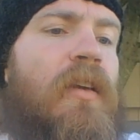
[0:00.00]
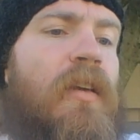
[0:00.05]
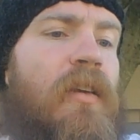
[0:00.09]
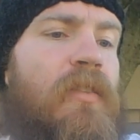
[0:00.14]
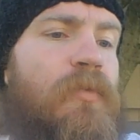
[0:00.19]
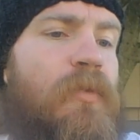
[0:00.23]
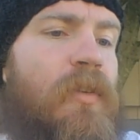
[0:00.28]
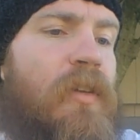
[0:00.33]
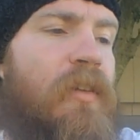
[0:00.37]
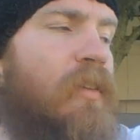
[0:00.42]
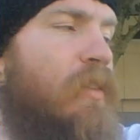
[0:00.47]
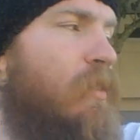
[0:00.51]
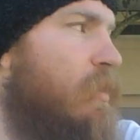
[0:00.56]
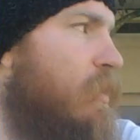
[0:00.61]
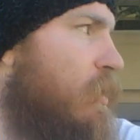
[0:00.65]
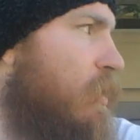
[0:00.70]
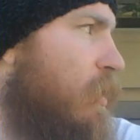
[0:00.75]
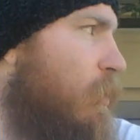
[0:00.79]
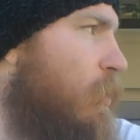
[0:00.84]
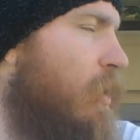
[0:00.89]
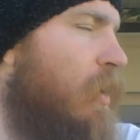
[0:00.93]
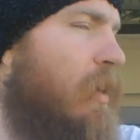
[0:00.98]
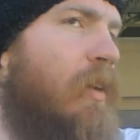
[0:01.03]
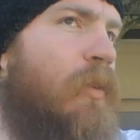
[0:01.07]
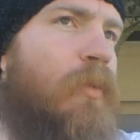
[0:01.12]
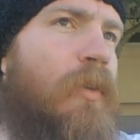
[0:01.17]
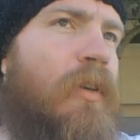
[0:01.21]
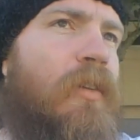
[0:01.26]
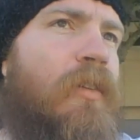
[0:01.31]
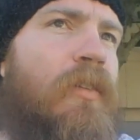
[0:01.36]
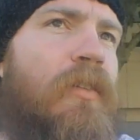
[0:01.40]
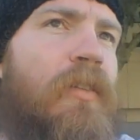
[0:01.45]
That's when I noticed. I'm like,
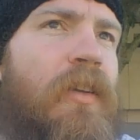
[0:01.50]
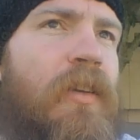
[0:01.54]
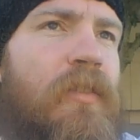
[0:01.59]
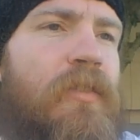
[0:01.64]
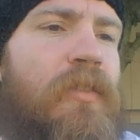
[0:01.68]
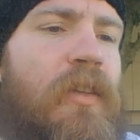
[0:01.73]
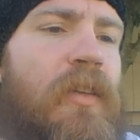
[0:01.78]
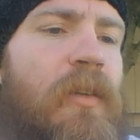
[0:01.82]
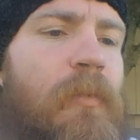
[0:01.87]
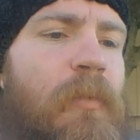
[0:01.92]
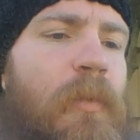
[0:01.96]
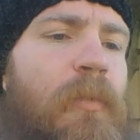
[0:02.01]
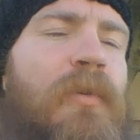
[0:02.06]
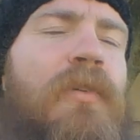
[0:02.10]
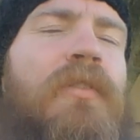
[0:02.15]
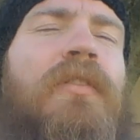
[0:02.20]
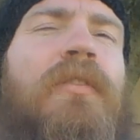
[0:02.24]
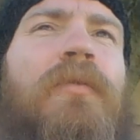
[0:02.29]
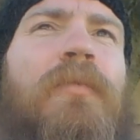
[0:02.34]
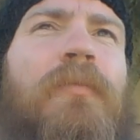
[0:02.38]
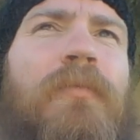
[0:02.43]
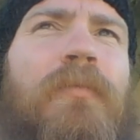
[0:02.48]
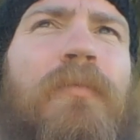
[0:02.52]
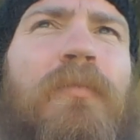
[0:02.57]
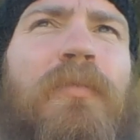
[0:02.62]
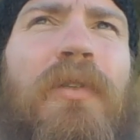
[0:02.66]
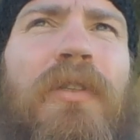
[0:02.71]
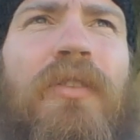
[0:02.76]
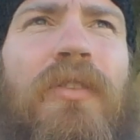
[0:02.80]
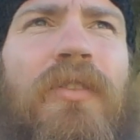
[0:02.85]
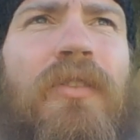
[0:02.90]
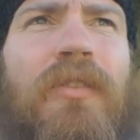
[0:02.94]
whoa, y'all trying to get me push some
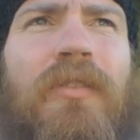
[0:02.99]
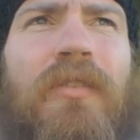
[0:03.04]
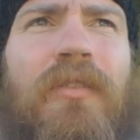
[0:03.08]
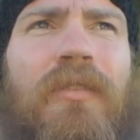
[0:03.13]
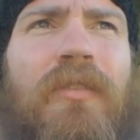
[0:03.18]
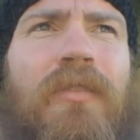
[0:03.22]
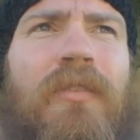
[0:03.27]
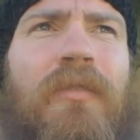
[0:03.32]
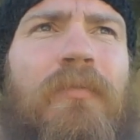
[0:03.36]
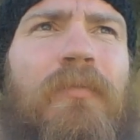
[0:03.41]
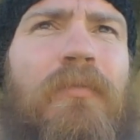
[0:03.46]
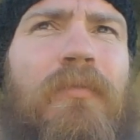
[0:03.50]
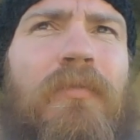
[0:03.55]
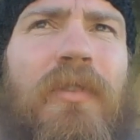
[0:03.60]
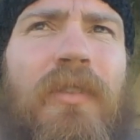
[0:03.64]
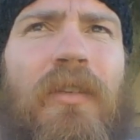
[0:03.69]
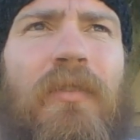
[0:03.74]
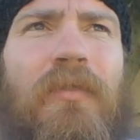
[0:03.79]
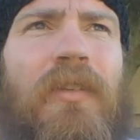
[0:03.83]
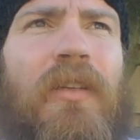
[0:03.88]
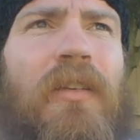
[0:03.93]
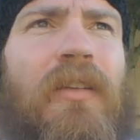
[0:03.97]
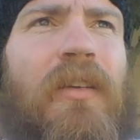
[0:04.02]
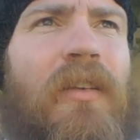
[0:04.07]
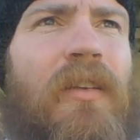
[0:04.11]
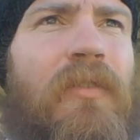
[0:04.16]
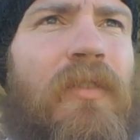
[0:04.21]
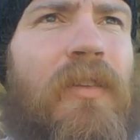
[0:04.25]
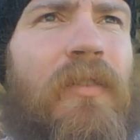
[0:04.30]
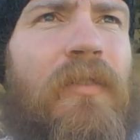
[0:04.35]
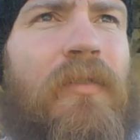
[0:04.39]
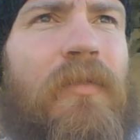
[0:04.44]
stuff that ain't
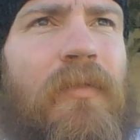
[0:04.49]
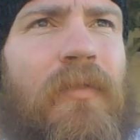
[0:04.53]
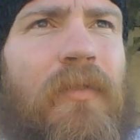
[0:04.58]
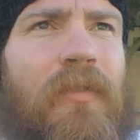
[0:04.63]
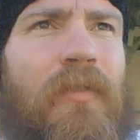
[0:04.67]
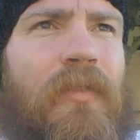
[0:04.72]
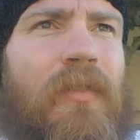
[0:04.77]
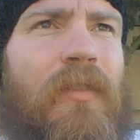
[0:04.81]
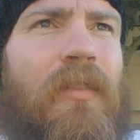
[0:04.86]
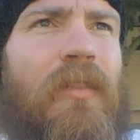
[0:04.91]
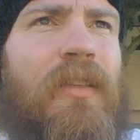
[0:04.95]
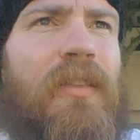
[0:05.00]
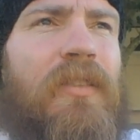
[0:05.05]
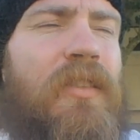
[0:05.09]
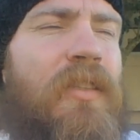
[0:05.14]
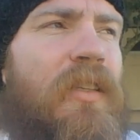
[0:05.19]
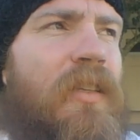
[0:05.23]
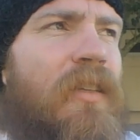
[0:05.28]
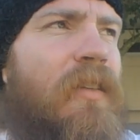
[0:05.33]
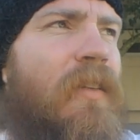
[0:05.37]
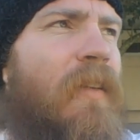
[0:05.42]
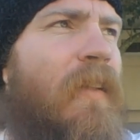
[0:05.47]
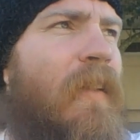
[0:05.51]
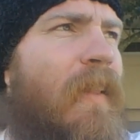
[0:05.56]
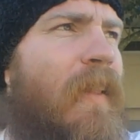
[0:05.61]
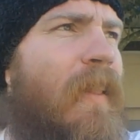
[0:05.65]
even legit.